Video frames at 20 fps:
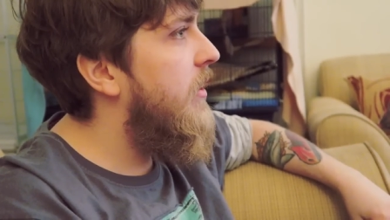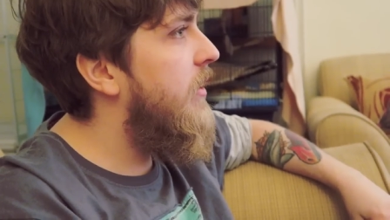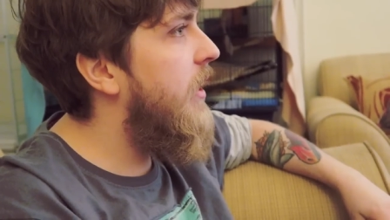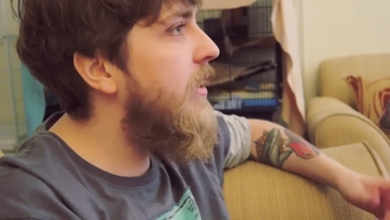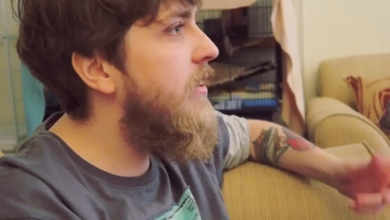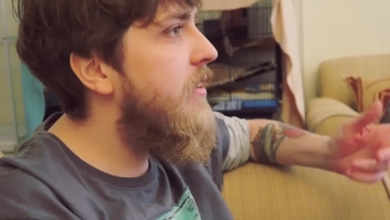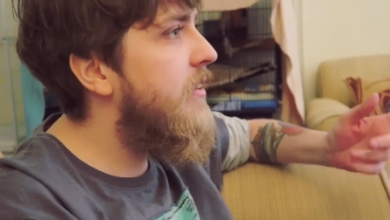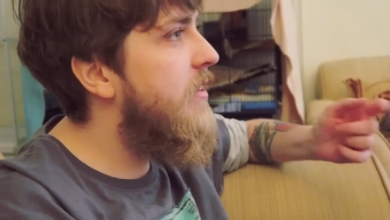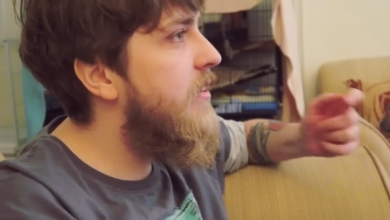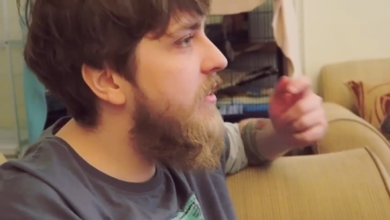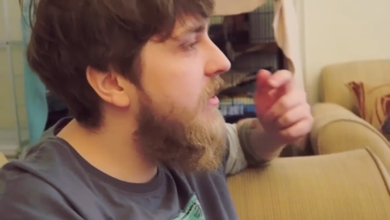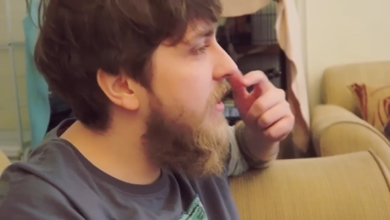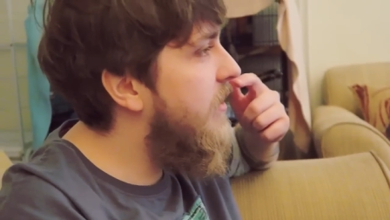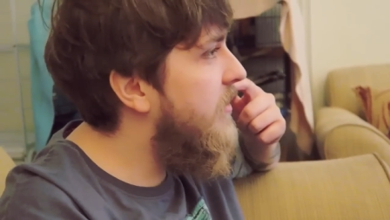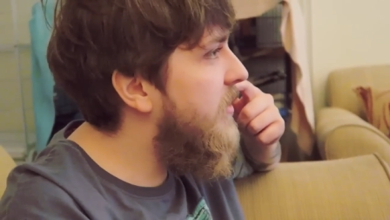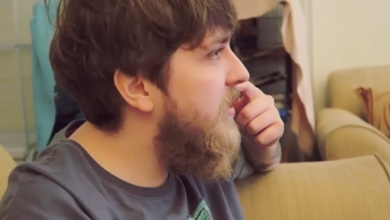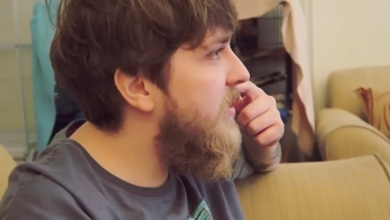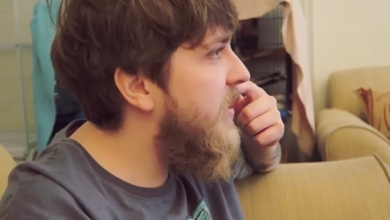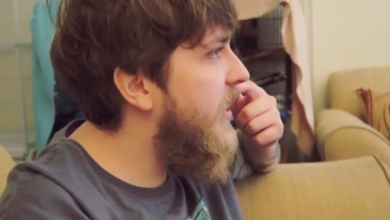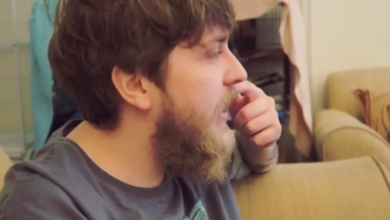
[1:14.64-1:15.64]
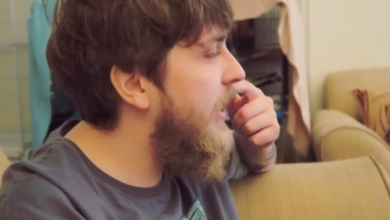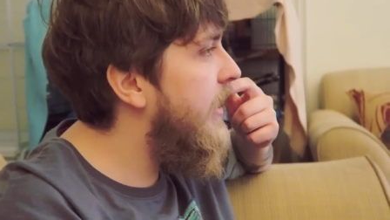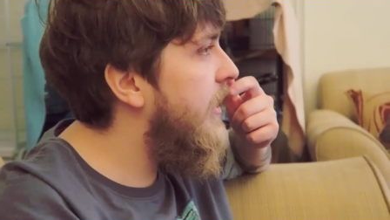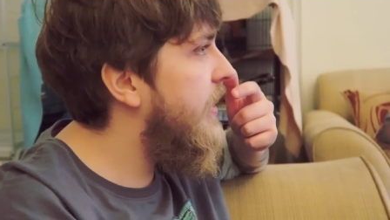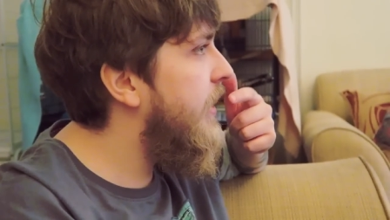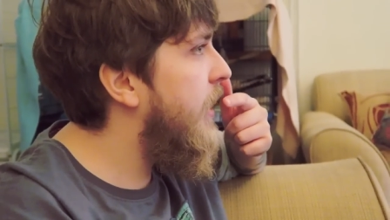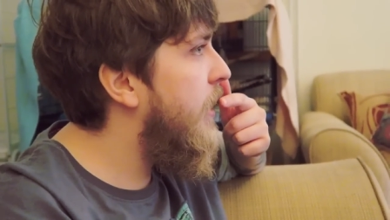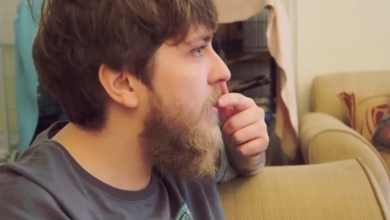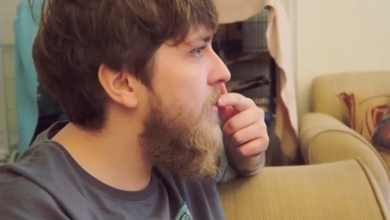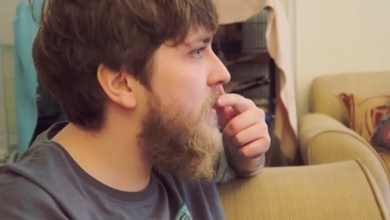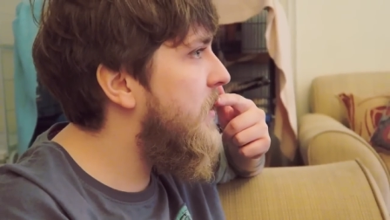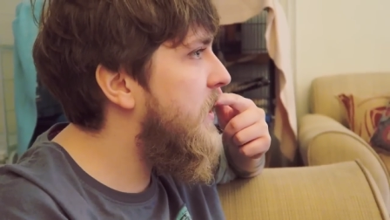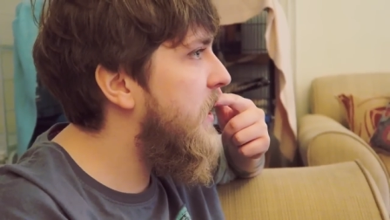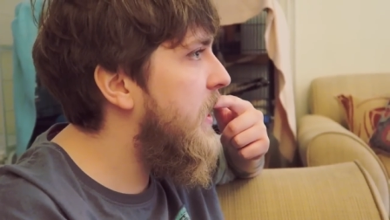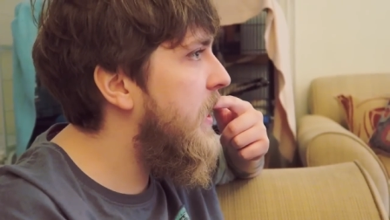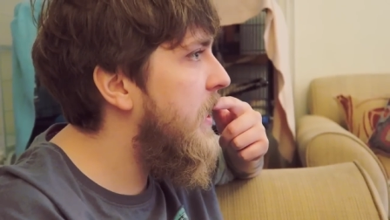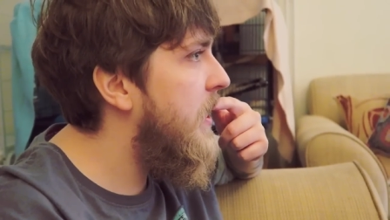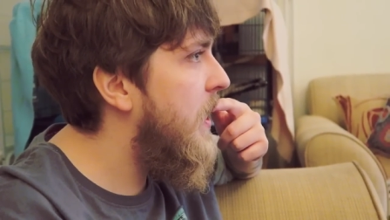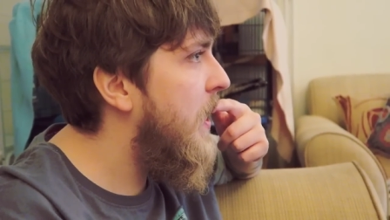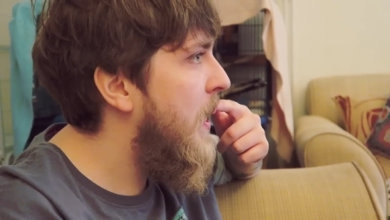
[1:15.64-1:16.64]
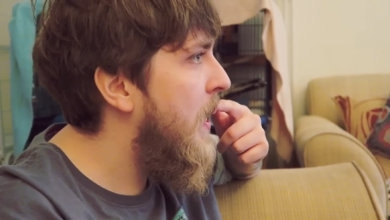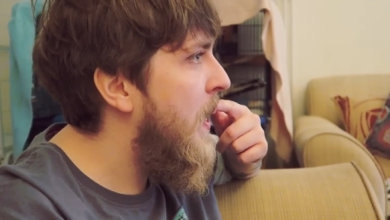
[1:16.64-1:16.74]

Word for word: Legend of the Zelda trailer, yeah, watch that.